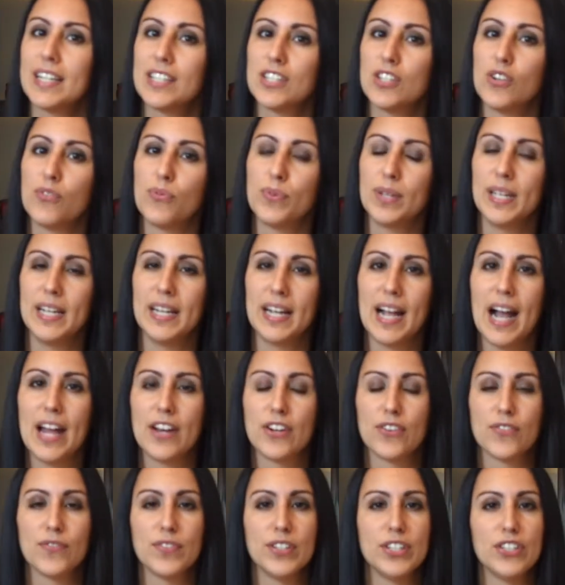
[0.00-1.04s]
So if we can kind
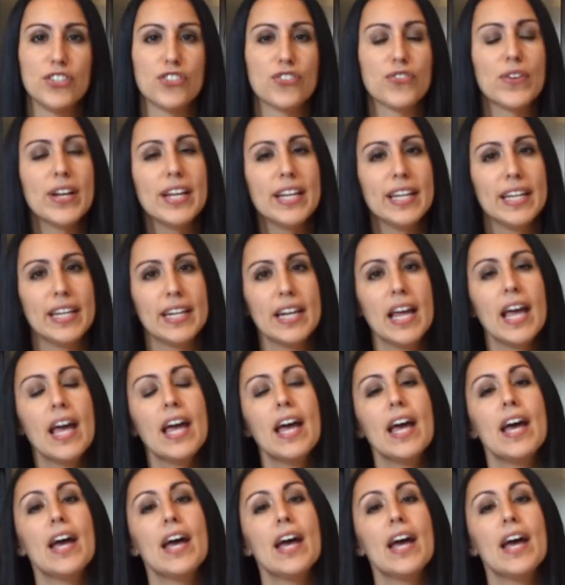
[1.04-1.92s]
of retrain